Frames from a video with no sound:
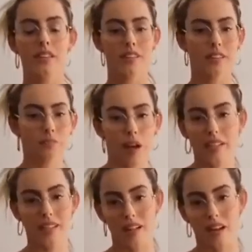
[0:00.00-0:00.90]
you can
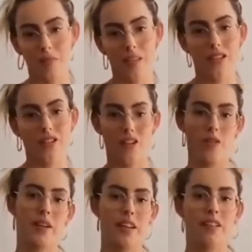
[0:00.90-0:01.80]
spice it up and
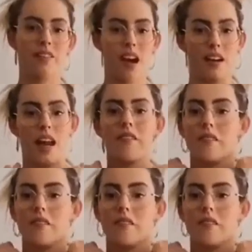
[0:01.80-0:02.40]
turn your bikini around.